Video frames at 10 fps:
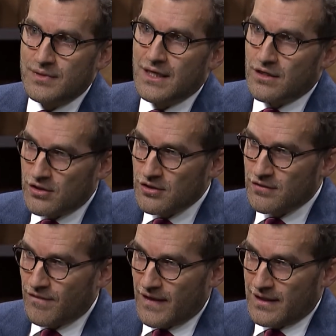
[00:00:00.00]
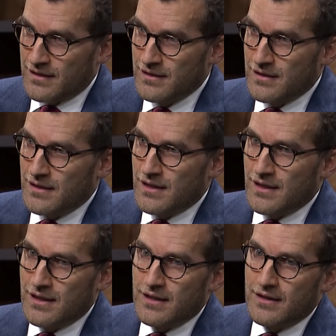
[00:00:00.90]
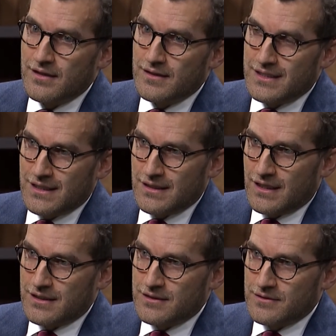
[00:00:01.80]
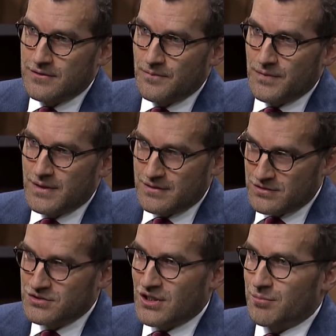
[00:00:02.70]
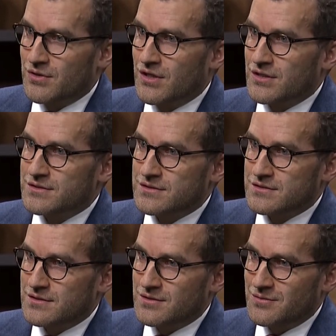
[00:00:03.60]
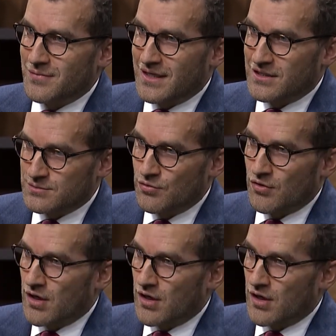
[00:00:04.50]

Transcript: be a good thing. Uh, it can like sharpen us, making us more